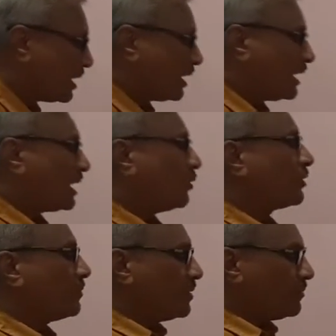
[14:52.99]
And now
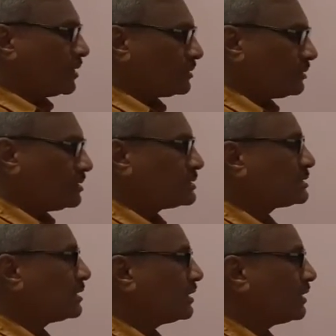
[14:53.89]
remember, this
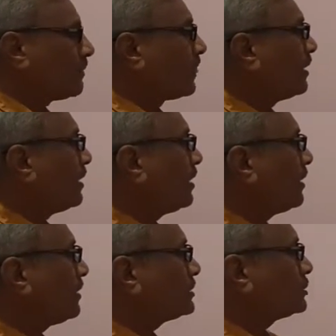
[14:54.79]

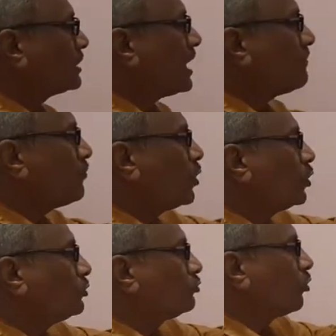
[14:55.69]
Shyam
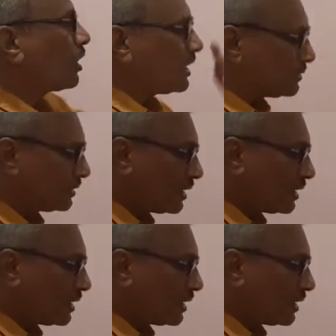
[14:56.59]
Mohan Thorat